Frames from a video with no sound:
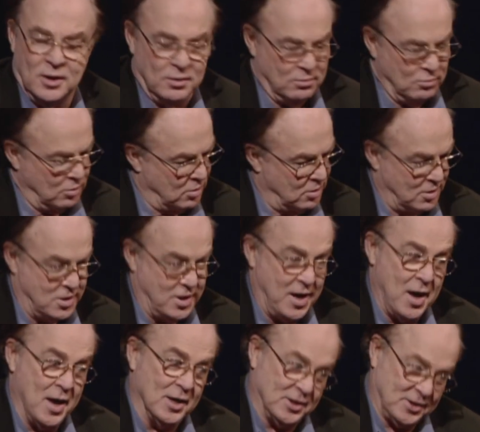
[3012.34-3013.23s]
And
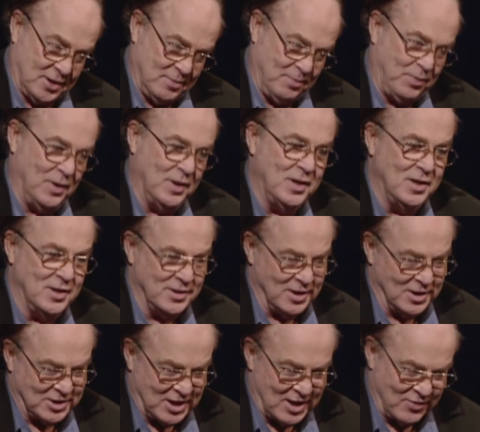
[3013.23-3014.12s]
yes, and please,
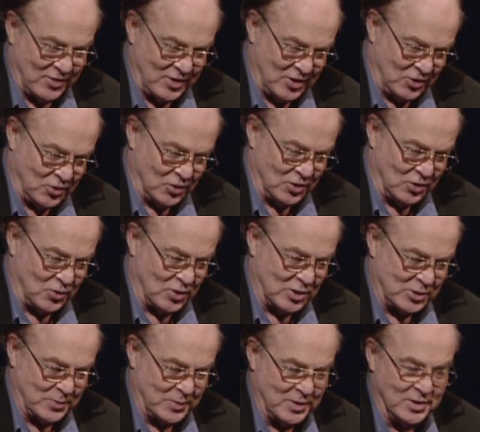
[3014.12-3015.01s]
let's have it during
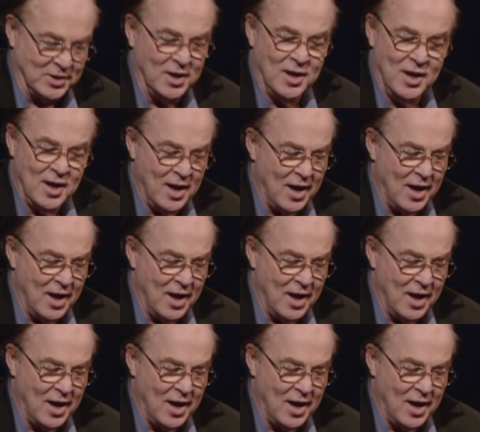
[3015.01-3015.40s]
Christmas.